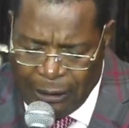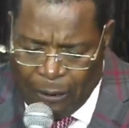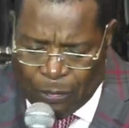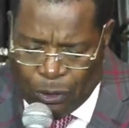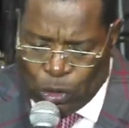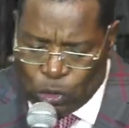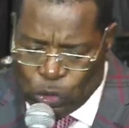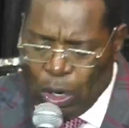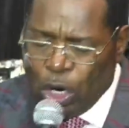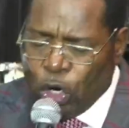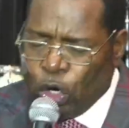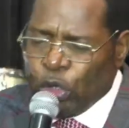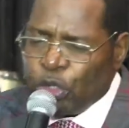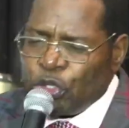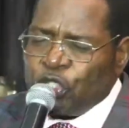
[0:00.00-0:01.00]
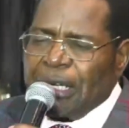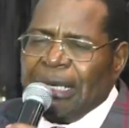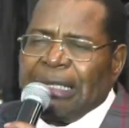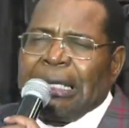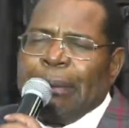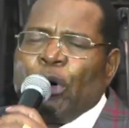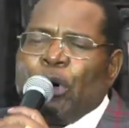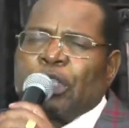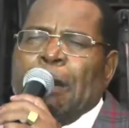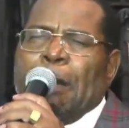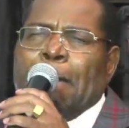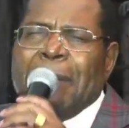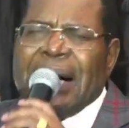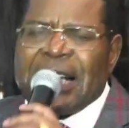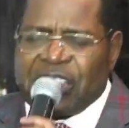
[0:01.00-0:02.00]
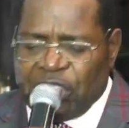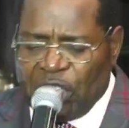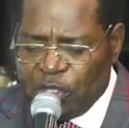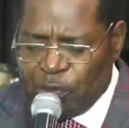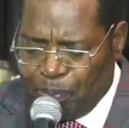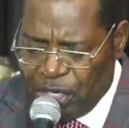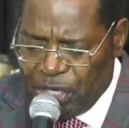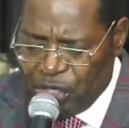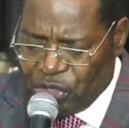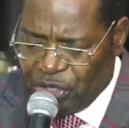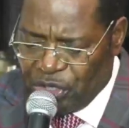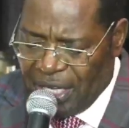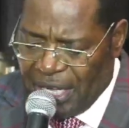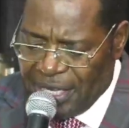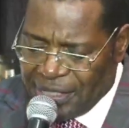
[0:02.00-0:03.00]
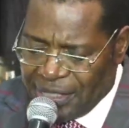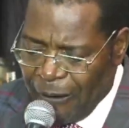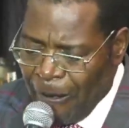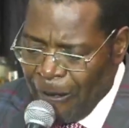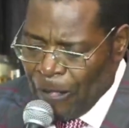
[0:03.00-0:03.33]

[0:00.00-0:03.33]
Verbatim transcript: those who are concerned about the master's business,